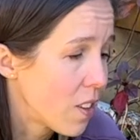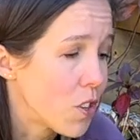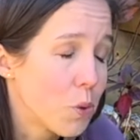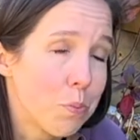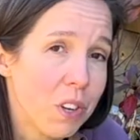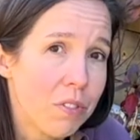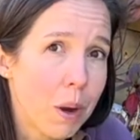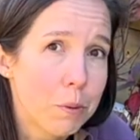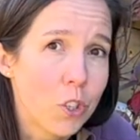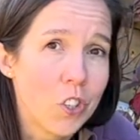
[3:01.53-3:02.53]
there's a brief
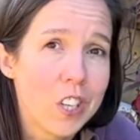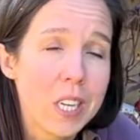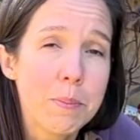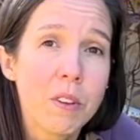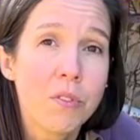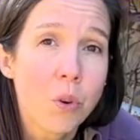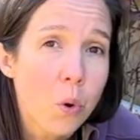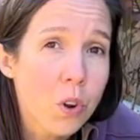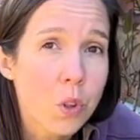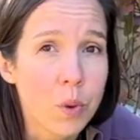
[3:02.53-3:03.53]
opportunity
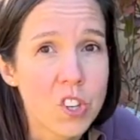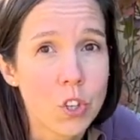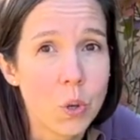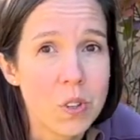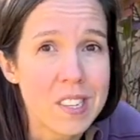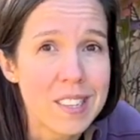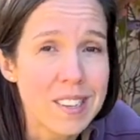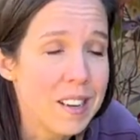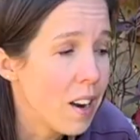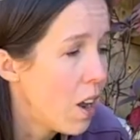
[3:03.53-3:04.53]
before the winter cold sets
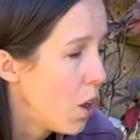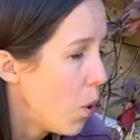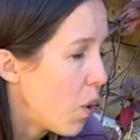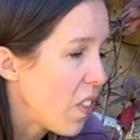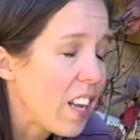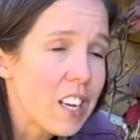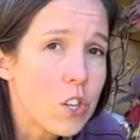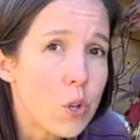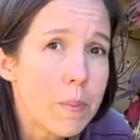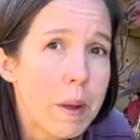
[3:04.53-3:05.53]
in where they can
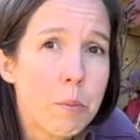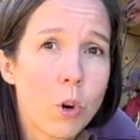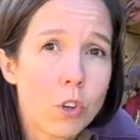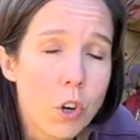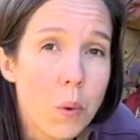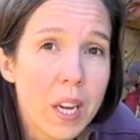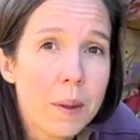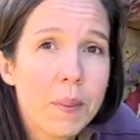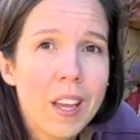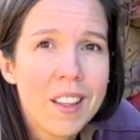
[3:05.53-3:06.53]
do a bit more growing.
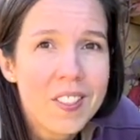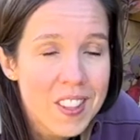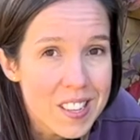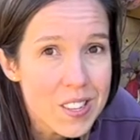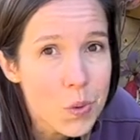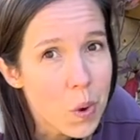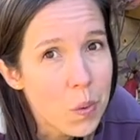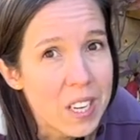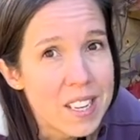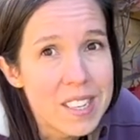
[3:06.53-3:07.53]
This is what
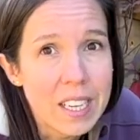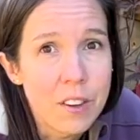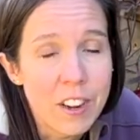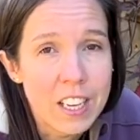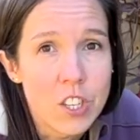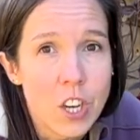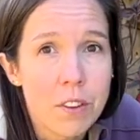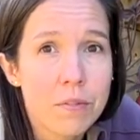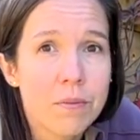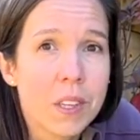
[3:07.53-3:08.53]
we can take advantage of.
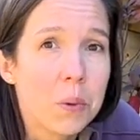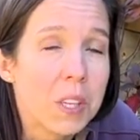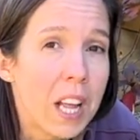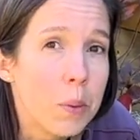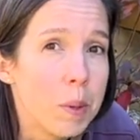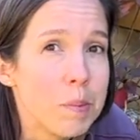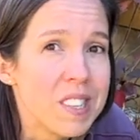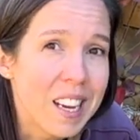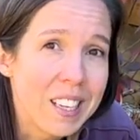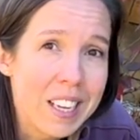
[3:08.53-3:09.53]
It will help them
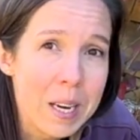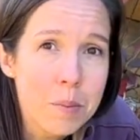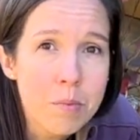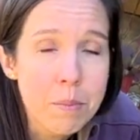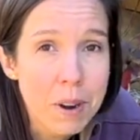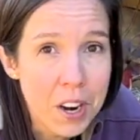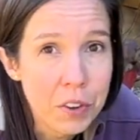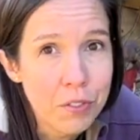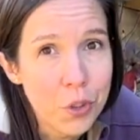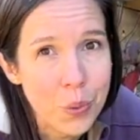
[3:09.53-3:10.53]
settle in, preparing
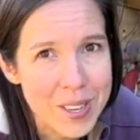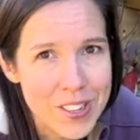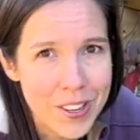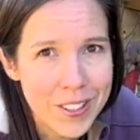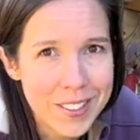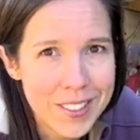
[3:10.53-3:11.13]
for the winter.